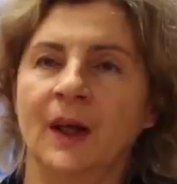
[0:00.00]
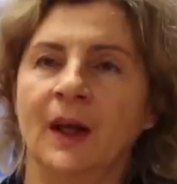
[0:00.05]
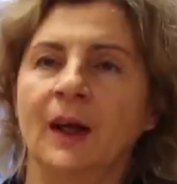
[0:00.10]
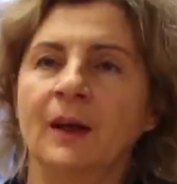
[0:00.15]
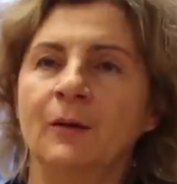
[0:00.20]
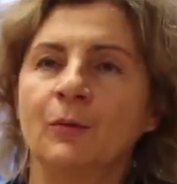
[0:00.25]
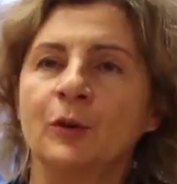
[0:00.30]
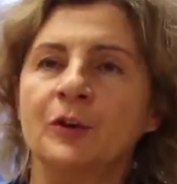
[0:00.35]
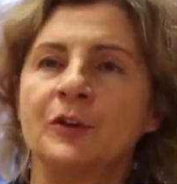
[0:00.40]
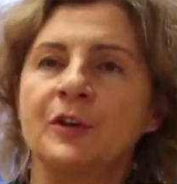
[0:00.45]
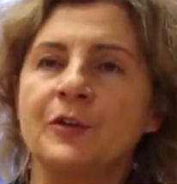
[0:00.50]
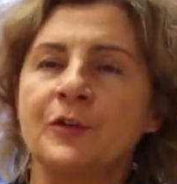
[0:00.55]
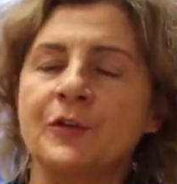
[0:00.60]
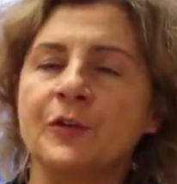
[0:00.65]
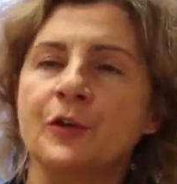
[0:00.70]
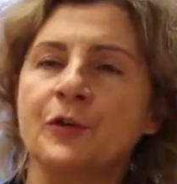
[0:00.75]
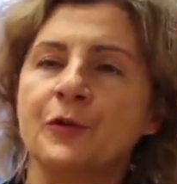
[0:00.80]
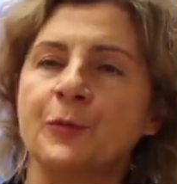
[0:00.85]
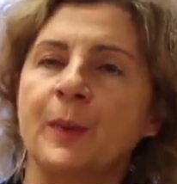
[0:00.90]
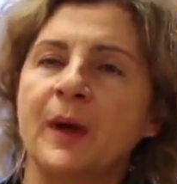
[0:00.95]
And what is
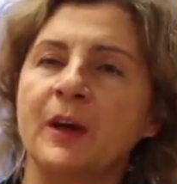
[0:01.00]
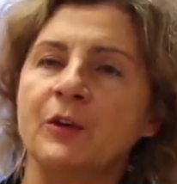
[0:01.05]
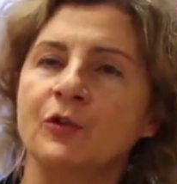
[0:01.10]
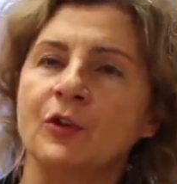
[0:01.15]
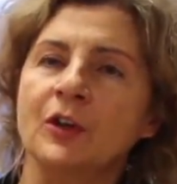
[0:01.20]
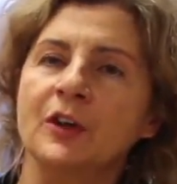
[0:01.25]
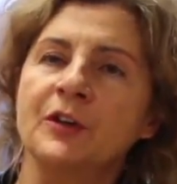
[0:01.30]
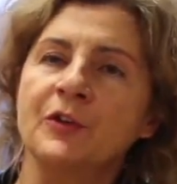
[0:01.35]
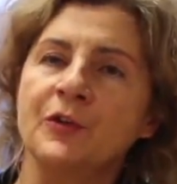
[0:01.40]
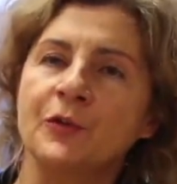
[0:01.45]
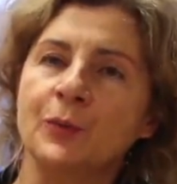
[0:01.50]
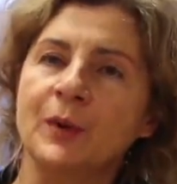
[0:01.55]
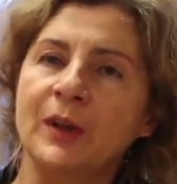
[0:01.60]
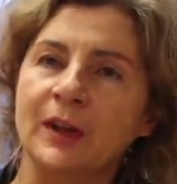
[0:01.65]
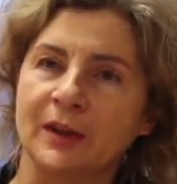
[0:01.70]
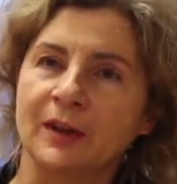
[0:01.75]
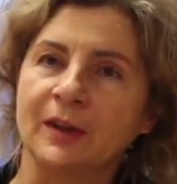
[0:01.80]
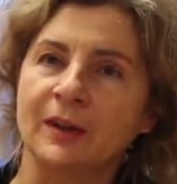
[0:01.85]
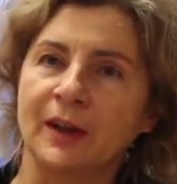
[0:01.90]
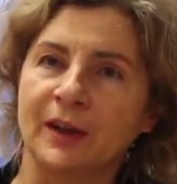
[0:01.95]
so special in
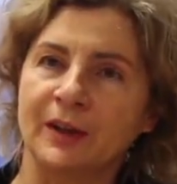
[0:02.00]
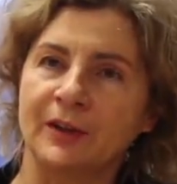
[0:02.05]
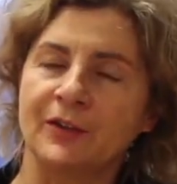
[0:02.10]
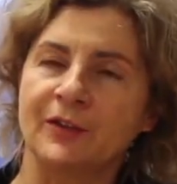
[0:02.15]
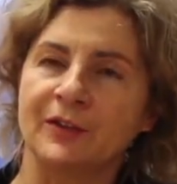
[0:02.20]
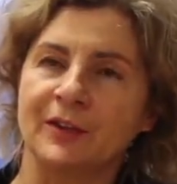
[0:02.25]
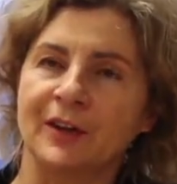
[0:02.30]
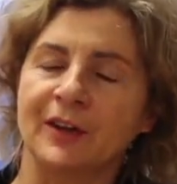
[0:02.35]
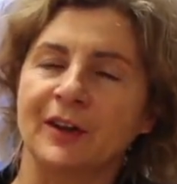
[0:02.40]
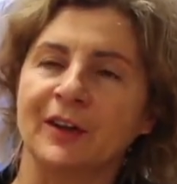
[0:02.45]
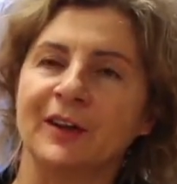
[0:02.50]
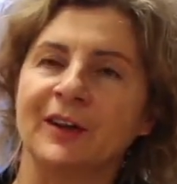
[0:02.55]
Sweden that